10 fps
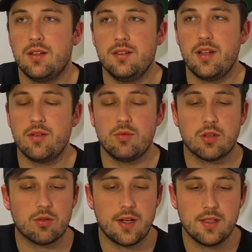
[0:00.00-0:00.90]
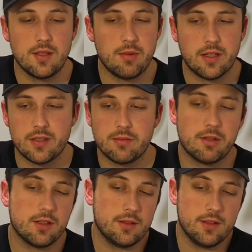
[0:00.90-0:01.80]
real crazy about this
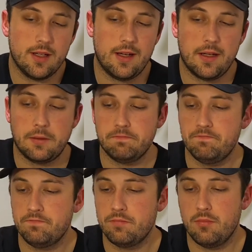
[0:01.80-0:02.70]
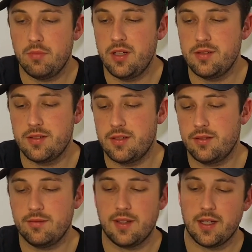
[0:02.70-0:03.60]
beer, but it's
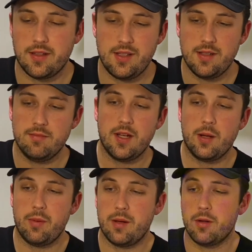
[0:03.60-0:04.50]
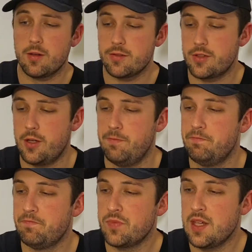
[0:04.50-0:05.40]
still, like I said, not a bad beer. So
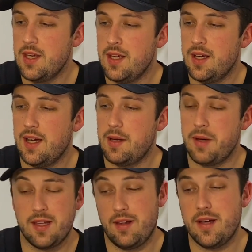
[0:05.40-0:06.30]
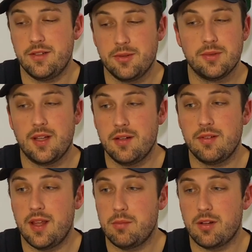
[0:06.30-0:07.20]
I do love the
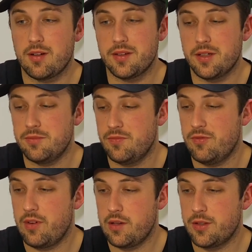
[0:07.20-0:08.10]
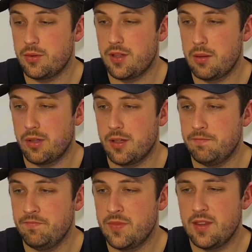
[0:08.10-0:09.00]
label art though. Very cool label art.
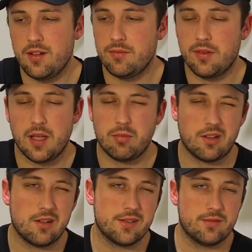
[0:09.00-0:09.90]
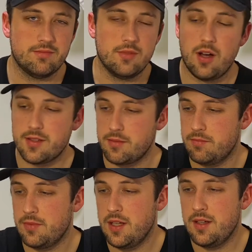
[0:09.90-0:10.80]
Their label art is awesome.
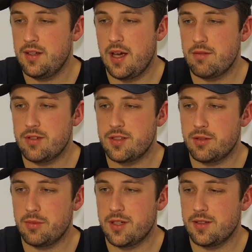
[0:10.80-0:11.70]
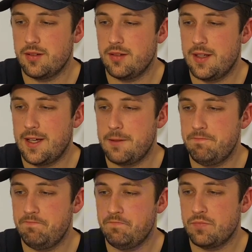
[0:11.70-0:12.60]
Every single beer,
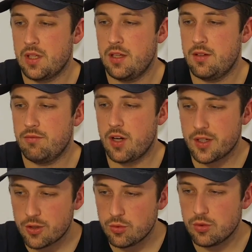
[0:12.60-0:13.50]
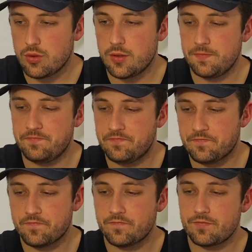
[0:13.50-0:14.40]
very cool.
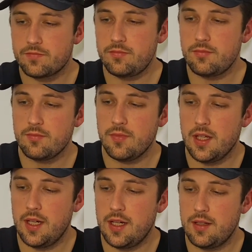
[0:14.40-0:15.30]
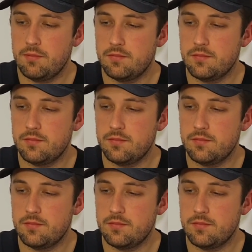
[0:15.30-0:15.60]
Um,